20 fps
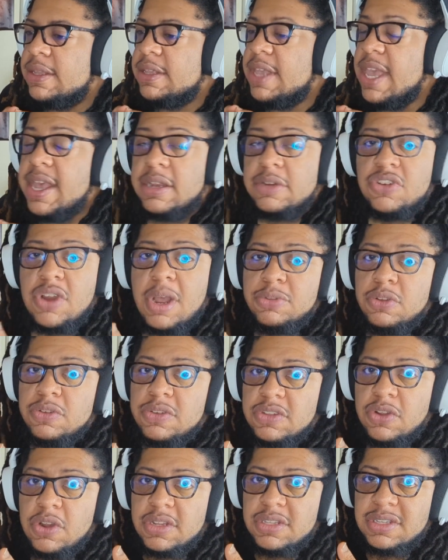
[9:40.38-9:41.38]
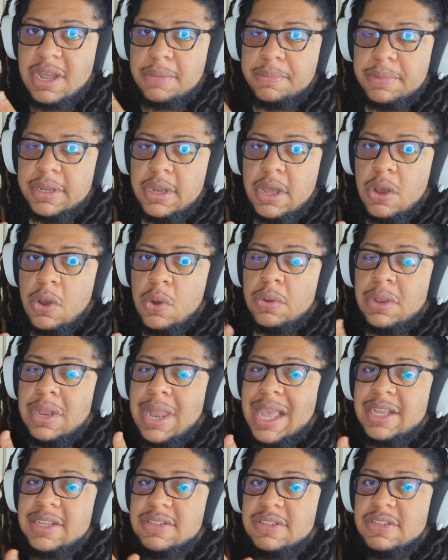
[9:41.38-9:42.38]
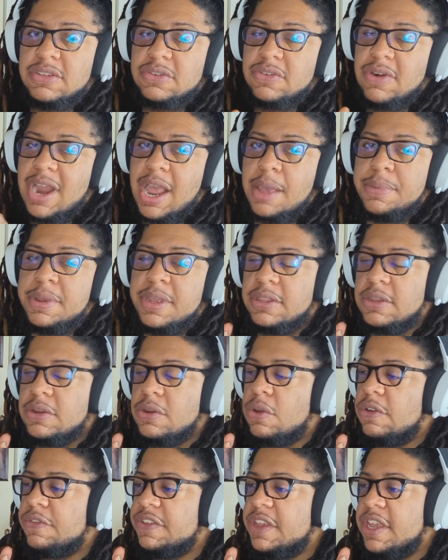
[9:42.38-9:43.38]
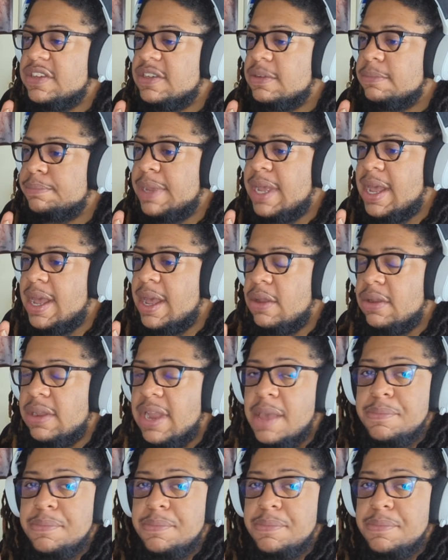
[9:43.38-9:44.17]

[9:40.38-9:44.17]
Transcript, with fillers: yeah, drop those thoughts down below. Like, subscribe, hit the notification bell.